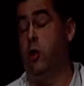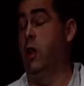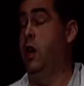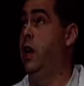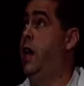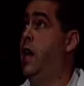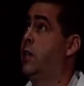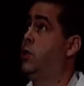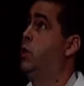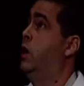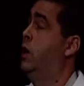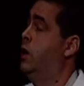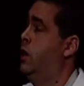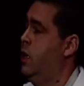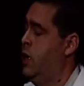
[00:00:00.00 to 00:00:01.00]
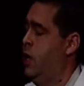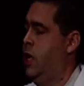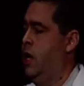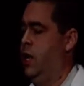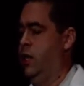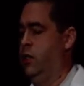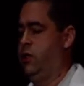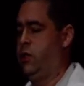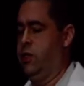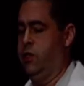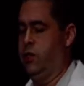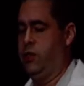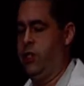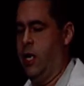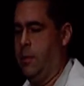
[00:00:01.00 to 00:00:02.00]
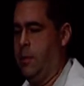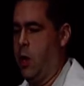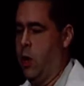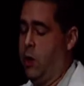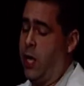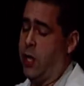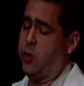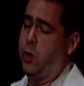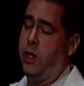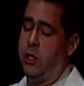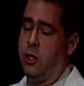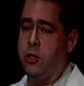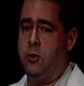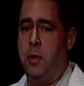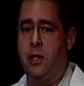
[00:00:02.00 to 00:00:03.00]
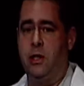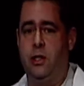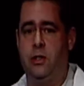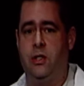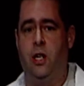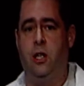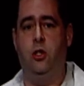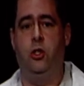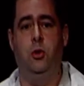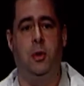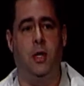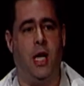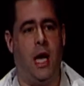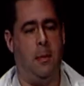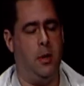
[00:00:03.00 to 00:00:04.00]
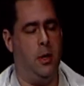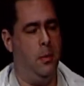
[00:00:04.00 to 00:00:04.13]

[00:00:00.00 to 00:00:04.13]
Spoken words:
The next one is to the CMO. Next one, they're expected to sell human capital